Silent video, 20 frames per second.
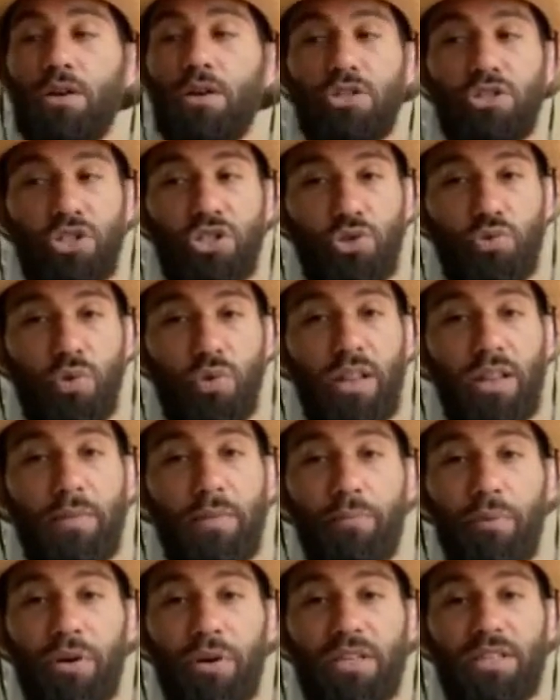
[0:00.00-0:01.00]
just really
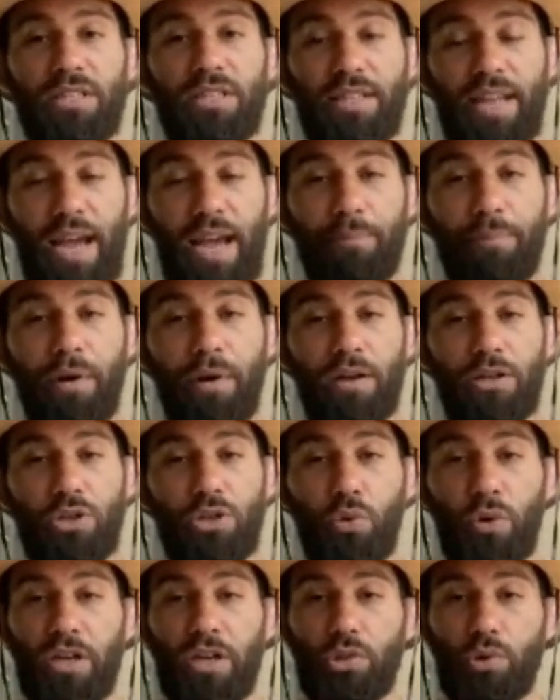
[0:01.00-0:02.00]
put a stamp on
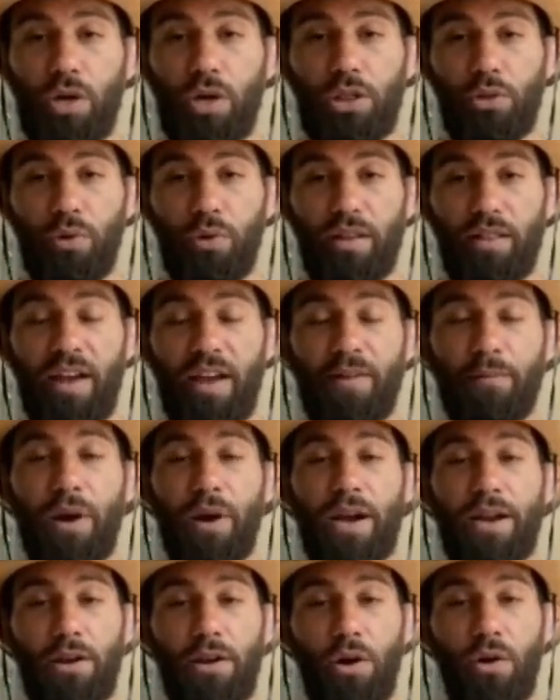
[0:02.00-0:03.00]
2023 and let
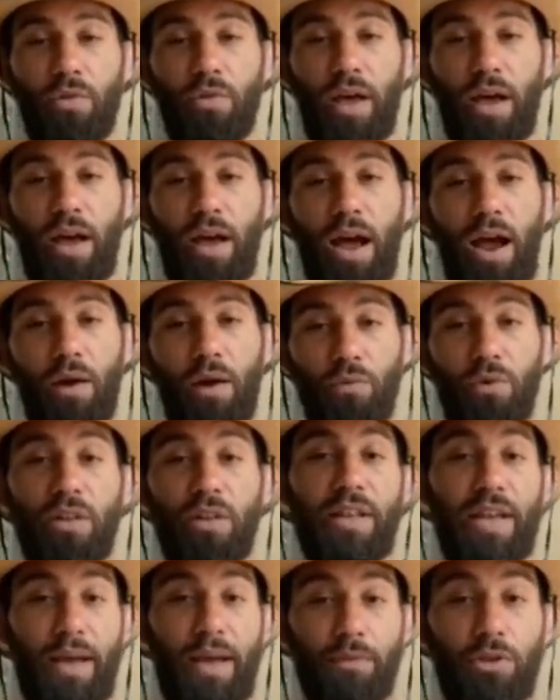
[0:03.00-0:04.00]
everybody know that I
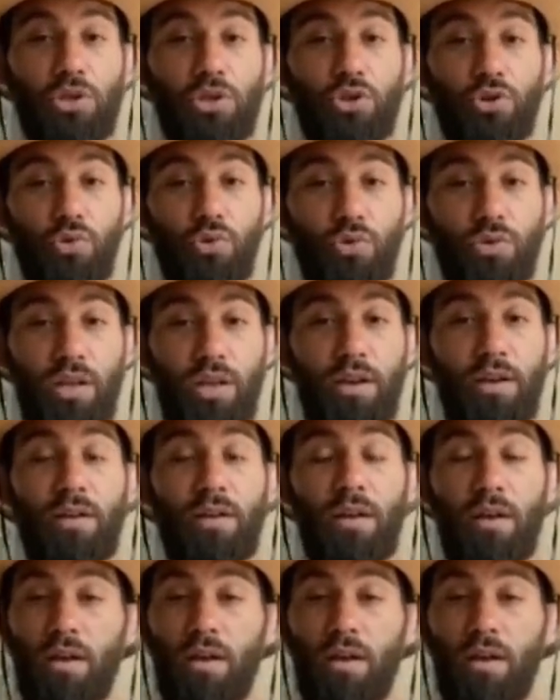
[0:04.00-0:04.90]
really am the truth, and